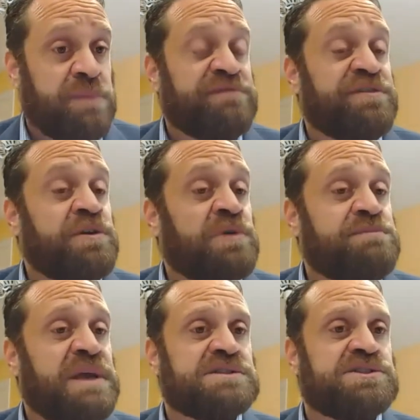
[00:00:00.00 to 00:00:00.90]
but if you
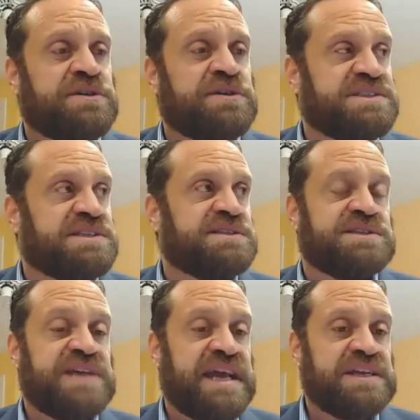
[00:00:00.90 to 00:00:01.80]
had been in services in
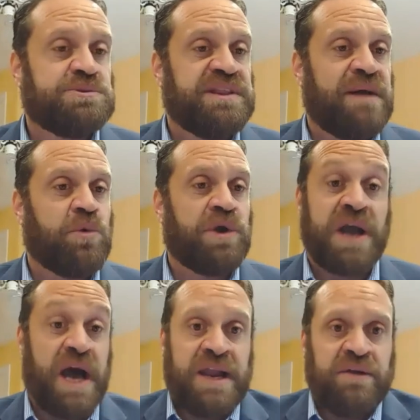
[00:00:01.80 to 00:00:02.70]
the sanctuary that
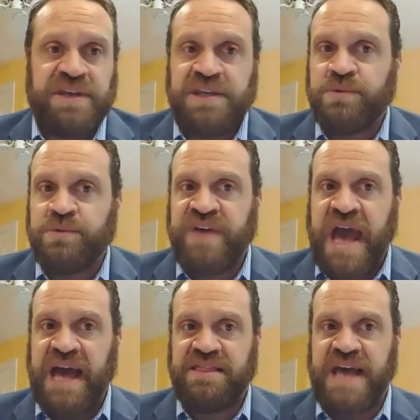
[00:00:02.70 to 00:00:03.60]
morning, I don't think you would have
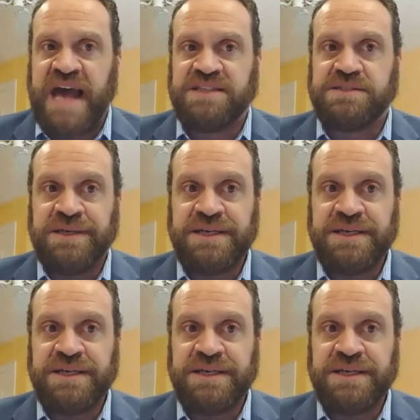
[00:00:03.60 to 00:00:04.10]
had that